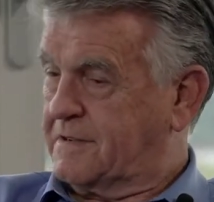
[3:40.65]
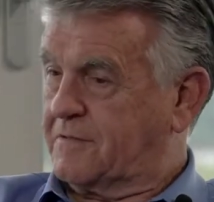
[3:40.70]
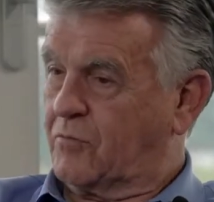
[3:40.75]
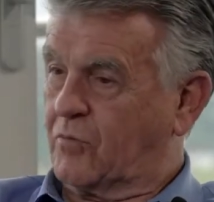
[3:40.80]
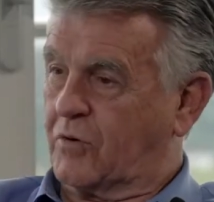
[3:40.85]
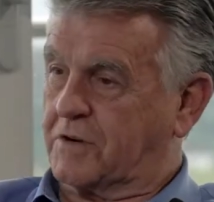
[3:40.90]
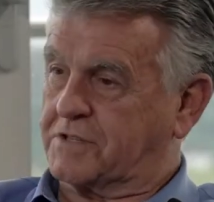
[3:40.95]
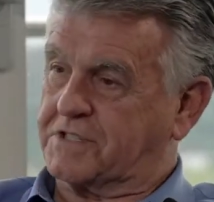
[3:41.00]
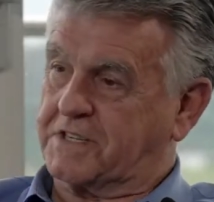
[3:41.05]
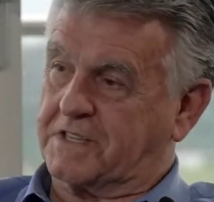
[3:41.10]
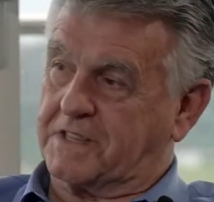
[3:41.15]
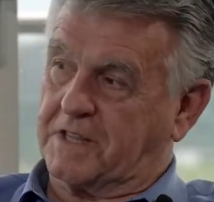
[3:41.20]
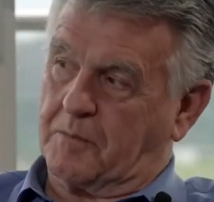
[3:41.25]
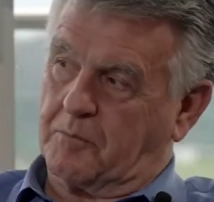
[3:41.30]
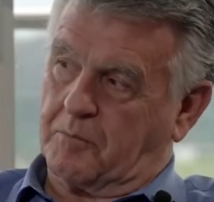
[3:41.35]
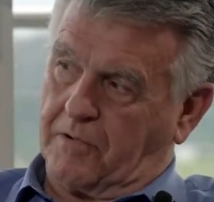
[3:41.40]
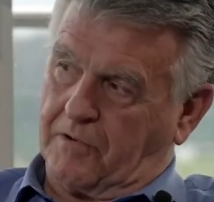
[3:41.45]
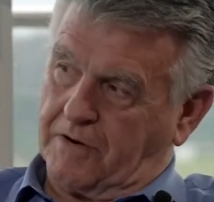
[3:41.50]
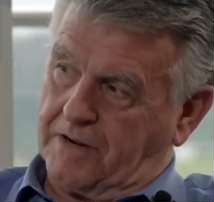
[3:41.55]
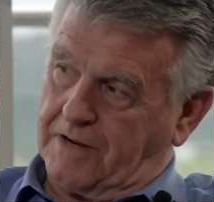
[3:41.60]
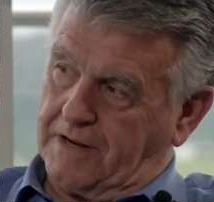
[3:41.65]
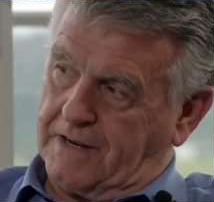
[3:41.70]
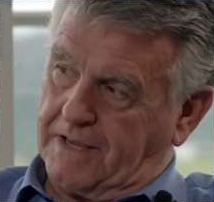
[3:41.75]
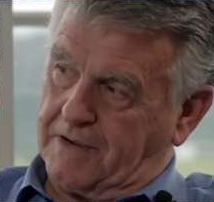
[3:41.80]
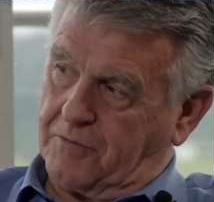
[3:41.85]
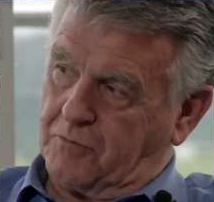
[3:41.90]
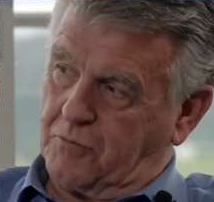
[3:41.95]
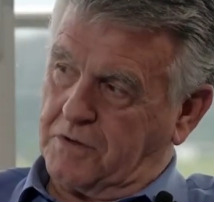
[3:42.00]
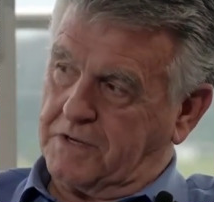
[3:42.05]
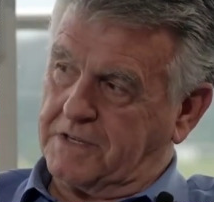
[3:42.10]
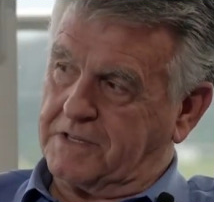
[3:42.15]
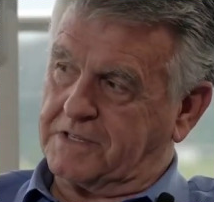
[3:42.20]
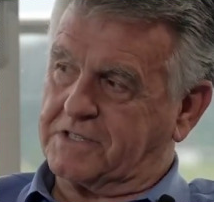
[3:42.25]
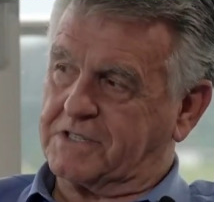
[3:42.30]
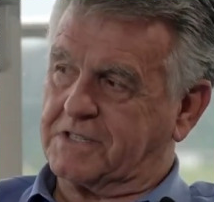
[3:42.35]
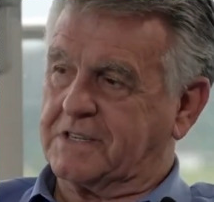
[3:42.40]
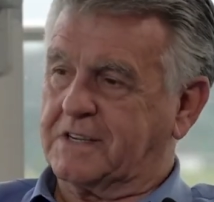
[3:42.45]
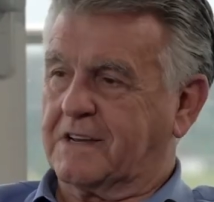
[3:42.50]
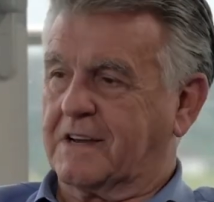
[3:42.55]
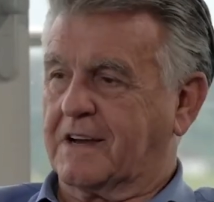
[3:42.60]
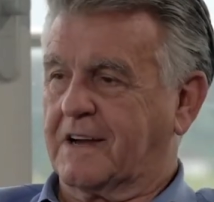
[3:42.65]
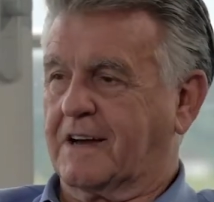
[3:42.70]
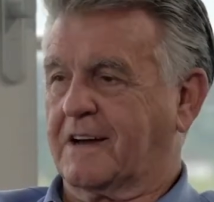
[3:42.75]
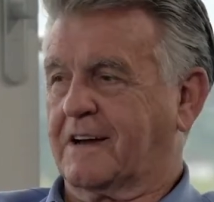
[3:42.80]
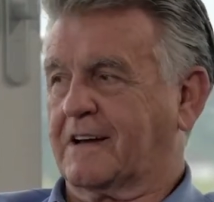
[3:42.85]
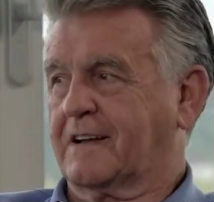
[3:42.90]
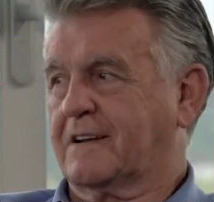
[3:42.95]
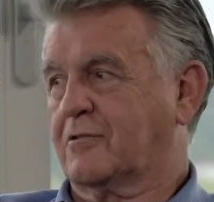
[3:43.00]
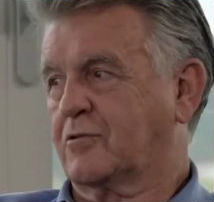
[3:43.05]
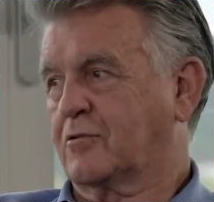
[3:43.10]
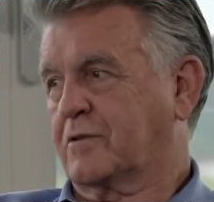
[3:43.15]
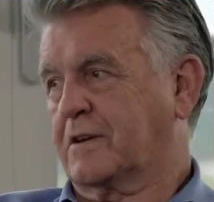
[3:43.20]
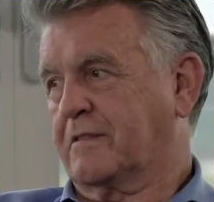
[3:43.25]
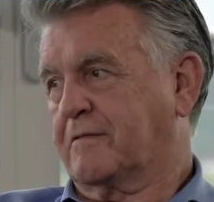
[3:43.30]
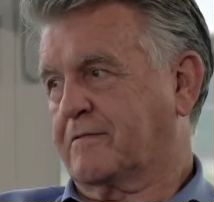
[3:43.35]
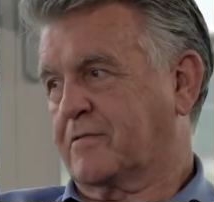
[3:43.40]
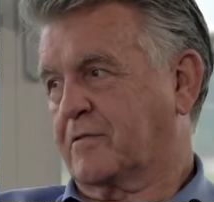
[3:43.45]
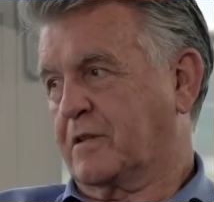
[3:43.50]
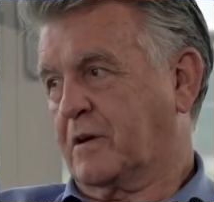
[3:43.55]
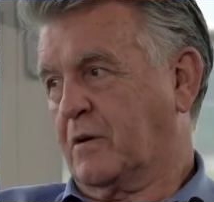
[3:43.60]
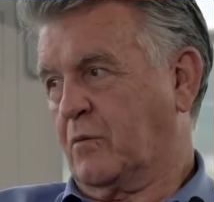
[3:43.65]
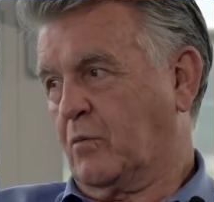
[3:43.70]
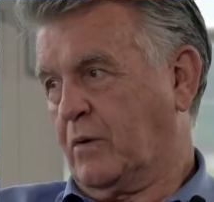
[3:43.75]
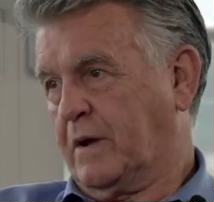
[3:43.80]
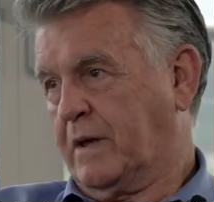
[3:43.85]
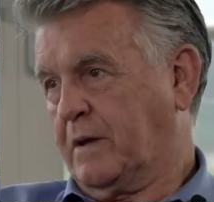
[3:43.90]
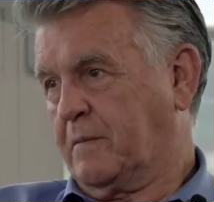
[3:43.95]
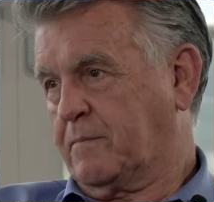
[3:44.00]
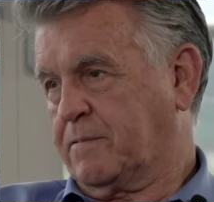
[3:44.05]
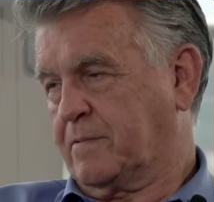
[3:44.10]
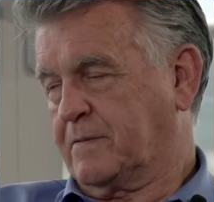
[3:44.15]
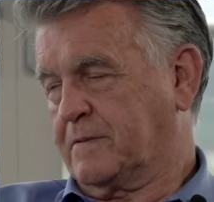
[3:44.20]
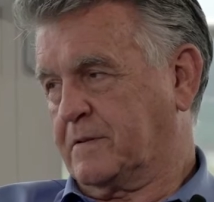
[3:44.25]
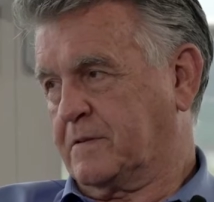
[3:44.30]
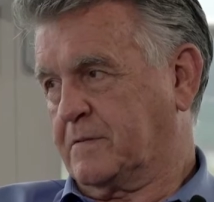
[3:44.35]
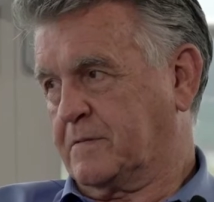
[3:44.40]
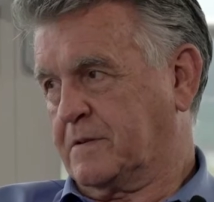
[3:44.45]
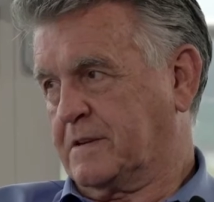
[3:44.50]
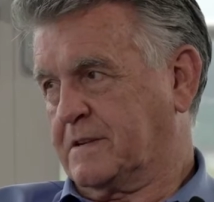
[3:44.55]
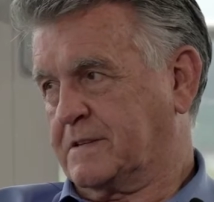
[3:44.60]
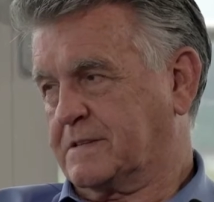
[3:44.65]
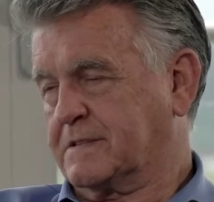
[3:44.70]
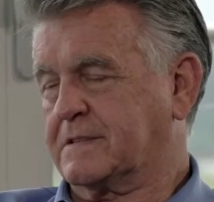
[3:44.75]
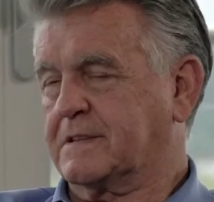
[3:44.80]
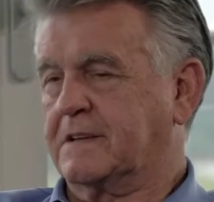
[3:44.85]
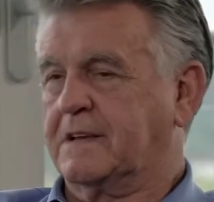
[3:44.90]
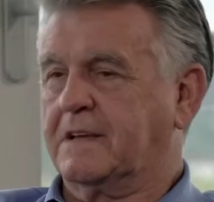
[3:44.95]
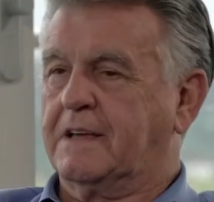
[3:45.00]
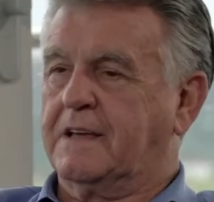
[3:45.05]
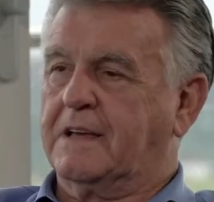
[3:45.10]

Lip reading: watching their body language, looking for their weakness.